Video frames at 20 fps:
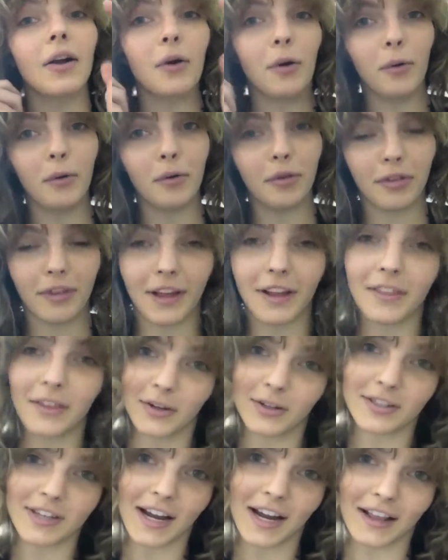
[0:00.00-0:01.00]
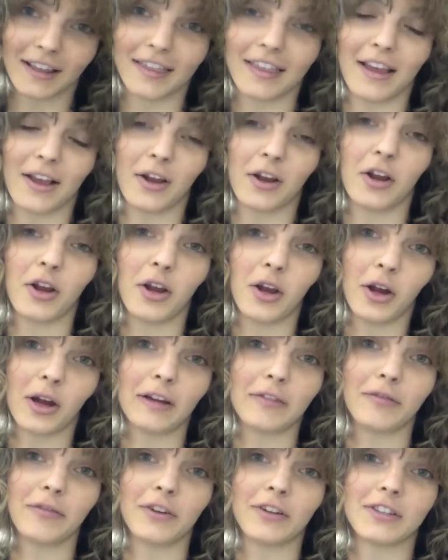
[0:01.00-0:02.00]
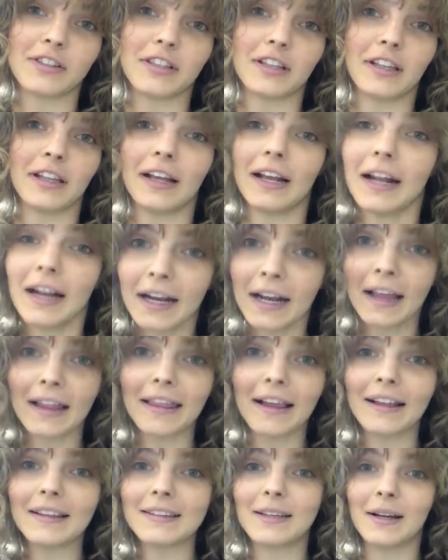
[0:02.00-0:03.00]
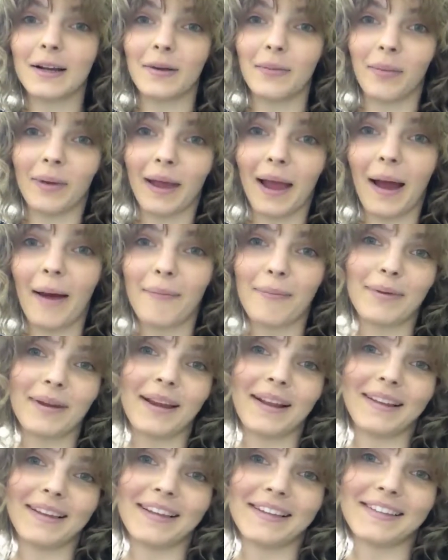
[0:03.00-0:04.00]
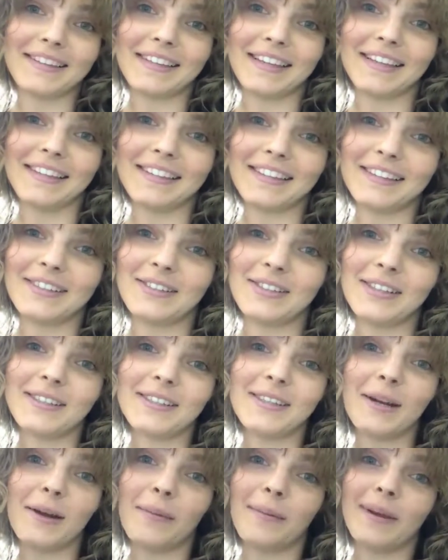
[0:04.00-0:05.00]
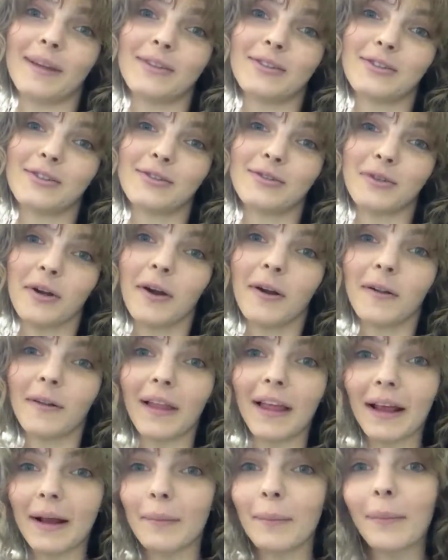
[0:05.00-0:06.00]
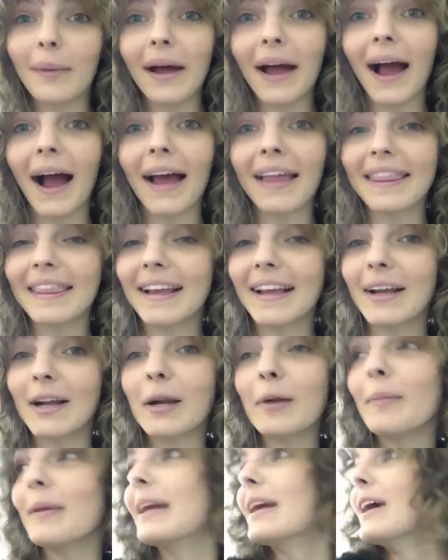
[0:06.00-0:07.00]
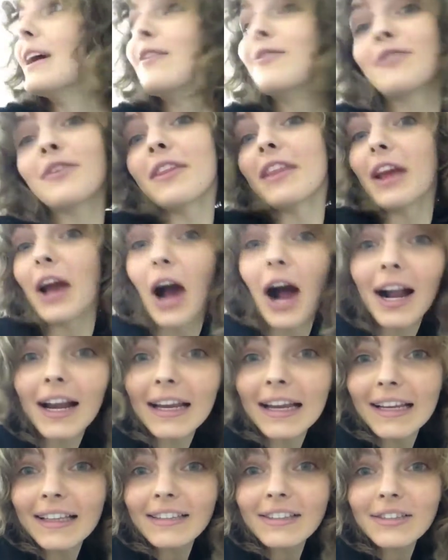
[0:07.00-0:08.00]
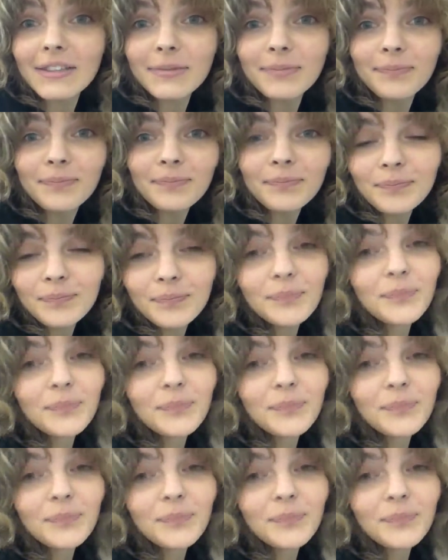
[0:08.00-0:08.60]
I don't think there's anything good for Selina that's going to be happening this season. She's going to be struggling, but I think it'll be good for the audience.